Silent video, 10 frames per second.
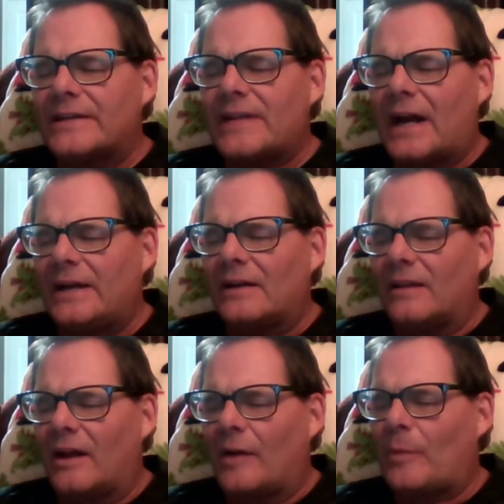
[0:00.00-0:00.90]
tight
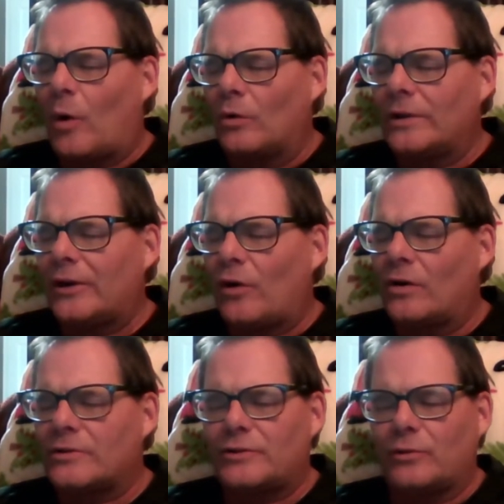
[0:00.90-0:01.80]
clump, holding
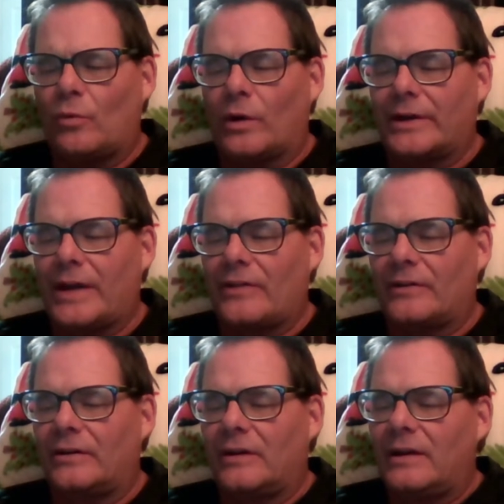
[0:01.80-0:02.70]
on to one another